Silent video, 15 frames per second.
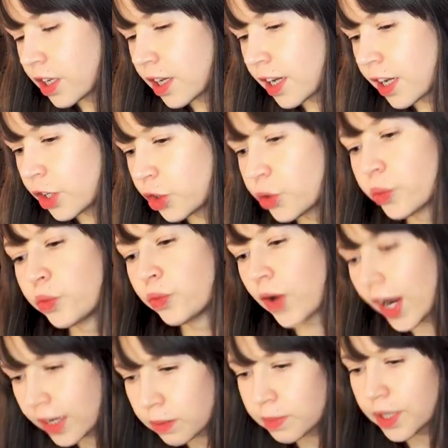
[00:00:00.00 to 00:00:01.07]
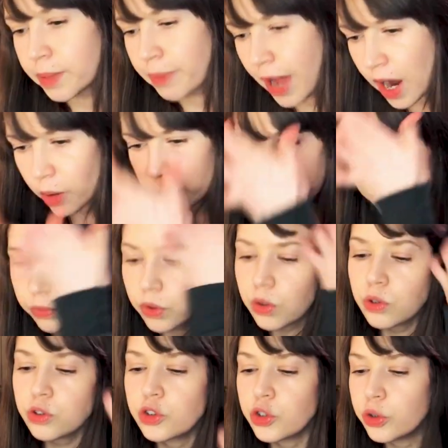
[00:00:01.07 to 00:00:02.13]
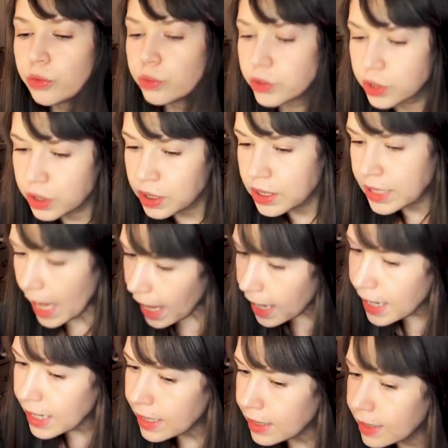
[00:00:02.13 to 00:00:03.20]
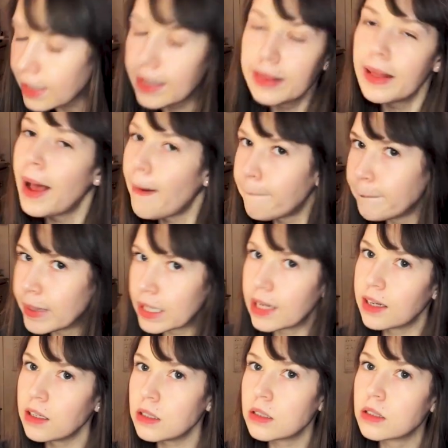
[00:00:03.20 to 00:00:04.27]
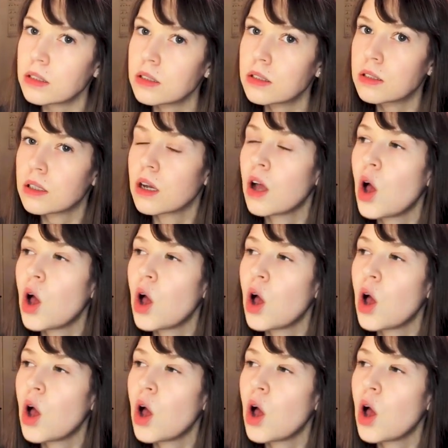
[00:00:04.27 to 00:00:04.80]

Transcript: incredibly powerful to stay in that place